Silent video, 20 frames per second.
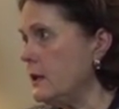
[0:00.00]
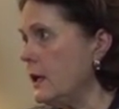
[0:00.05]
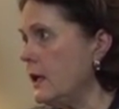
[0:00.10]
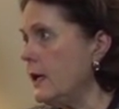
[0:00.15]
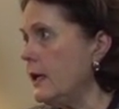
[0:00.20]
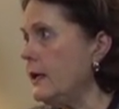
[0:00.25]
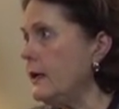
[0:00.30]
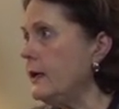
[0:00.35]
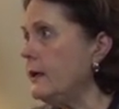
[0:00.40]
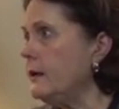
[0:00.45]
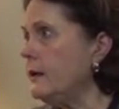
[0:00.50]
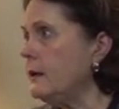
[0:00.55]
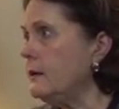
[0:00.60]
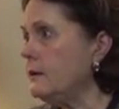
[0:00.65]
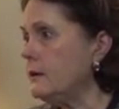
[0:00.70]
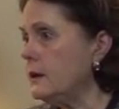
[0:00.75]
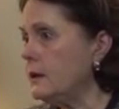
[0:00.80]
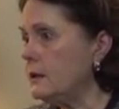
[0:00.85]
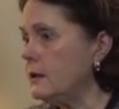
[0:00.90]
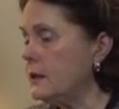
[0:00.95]
Uh,
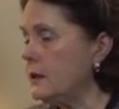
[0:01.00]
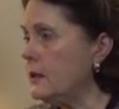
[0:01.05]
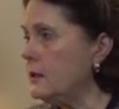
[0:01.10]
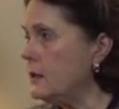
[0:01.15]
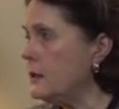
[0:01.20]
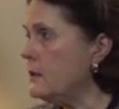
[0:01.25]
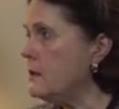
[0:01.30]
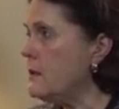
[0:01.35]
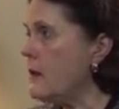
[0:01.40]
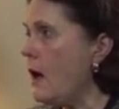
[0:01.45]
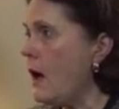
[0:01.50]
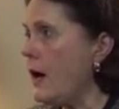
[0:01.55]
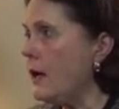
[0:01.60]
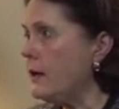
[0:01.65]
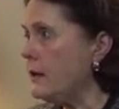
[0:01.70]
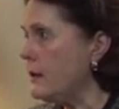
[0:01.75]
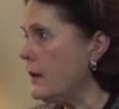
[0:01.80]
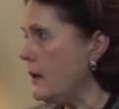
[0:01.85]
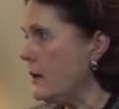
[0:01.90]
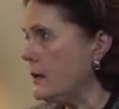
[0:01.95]
this is not
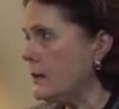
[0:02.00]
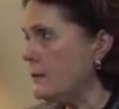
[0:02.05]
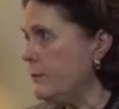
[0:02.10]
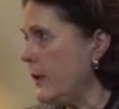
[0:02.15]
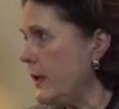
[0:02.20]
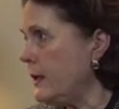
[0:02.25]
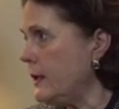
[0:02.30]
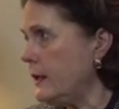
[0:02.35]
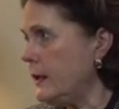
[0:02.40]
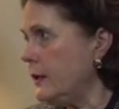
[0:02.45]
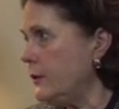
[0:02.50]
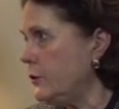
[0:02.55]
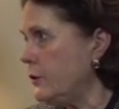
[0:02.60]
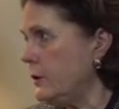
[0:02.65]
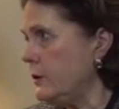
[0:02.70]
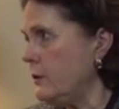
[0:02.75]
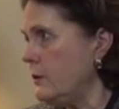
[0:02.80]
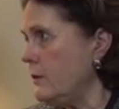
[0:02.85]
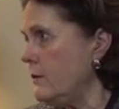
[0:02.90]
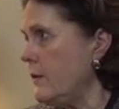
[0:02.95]
a cosmetic
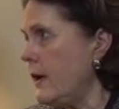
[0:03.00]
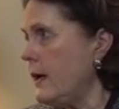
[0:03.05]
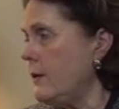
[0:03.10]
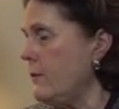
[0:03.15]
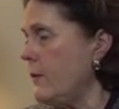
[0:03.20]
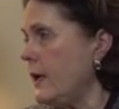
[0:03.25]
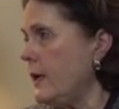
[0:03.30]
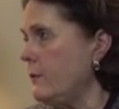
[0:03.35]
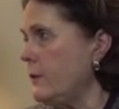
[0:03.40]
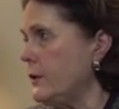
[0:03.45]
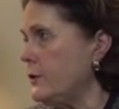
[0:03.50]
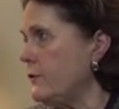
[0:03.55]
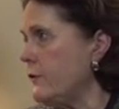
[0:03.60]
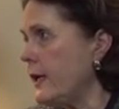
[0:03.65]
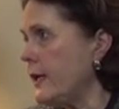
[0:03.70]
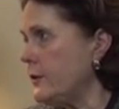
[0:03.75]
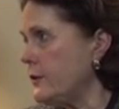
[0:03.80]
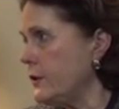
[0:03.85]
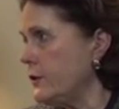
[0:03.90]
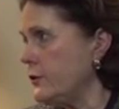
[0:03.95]
issue of how, how much
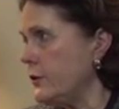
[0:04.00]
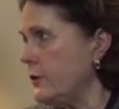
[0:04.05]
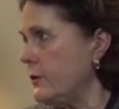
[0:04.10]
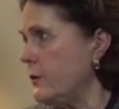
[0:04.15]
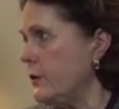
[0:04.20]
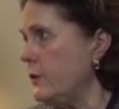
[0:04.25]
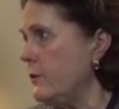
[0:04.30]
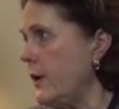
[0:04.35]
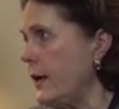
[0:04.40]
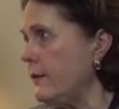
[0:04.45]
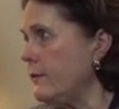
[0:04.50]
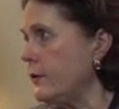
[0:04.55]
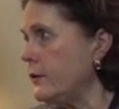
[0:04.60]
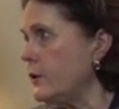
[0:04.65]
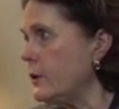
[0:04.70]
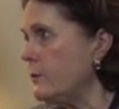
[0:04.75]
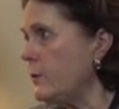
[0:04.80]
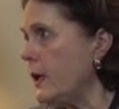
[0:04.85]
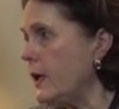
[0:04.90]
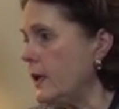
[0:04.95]
fat tissue you have on
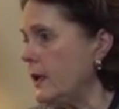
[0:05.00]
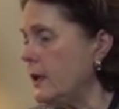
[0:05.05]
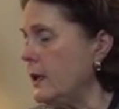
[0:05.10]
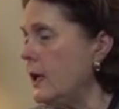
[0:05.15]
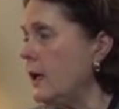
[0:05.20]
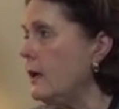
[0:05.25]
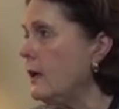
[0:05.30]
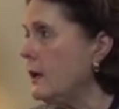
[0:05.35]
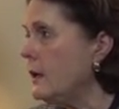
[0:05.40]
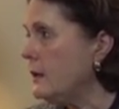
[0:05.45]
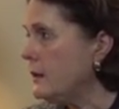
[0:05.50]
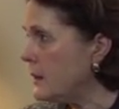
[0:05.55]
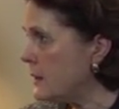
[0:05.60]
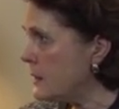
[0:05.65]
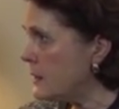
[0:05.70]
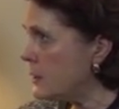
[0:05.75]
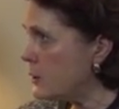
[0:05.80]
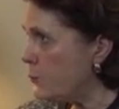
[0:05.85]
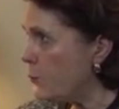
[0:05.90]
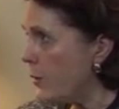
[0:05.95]
your body.
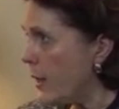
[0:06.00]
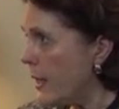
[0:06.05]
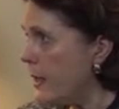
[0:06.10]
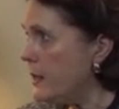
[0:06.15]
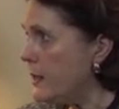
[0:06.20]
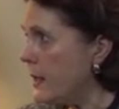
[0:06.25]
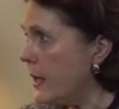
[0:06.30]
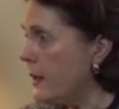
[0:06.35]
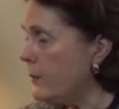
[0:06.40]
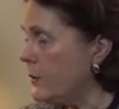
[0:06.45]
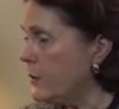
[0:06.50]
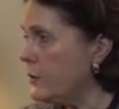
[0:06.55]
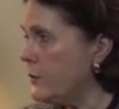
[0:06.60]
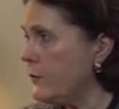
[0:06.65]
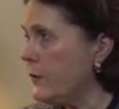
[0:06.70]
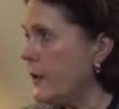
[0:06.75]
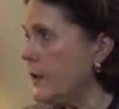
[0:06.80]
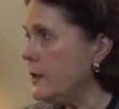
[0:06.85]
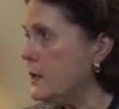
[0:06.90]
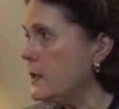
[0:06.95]
This is brain damage
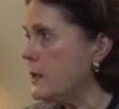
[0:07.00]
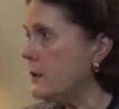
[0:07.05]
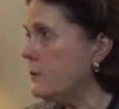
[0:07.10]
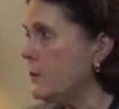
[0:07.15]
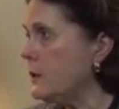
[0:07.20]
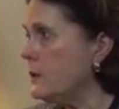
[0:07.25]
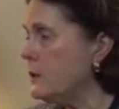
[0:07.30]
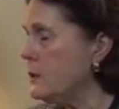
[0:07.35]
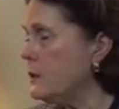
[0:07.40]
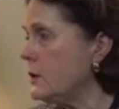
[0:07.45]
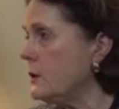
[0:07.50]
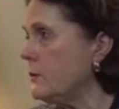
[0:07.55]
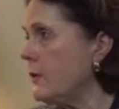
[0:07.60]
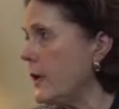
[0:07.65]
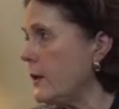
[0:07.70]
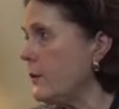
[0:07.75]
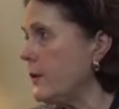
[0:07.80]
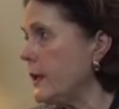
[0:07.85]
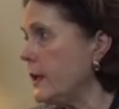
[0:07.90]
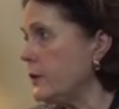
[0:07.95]
very similar to
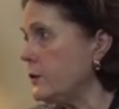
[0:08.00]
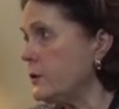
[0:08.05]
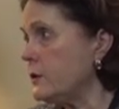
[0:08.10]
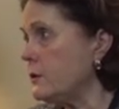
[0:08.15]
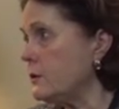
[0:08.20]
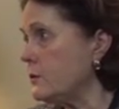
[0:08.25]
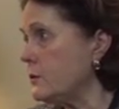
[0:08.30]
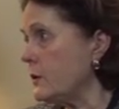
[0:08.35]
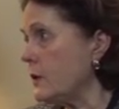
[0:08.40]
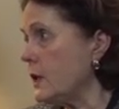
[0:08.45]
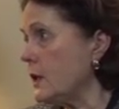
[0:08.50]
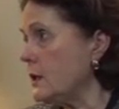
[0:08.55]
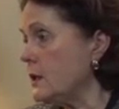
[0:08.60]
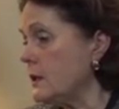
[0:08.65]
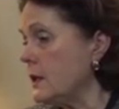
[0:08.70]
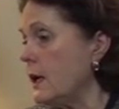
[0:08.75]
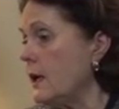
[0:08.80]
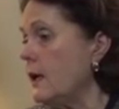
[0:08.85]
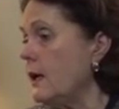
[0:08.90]
recreational drugs.